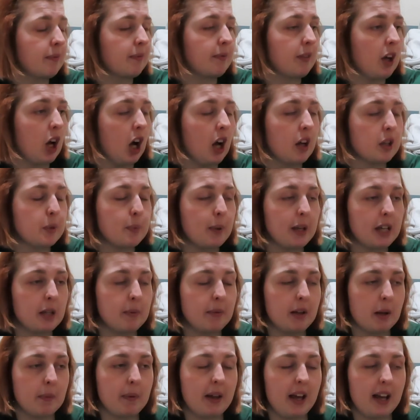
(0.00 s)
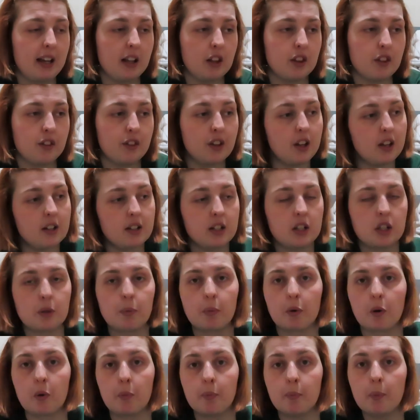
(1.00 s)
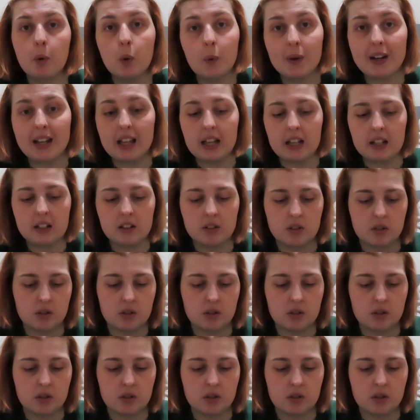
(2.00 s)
Car's picking me up at 8:30 tomorrow morning,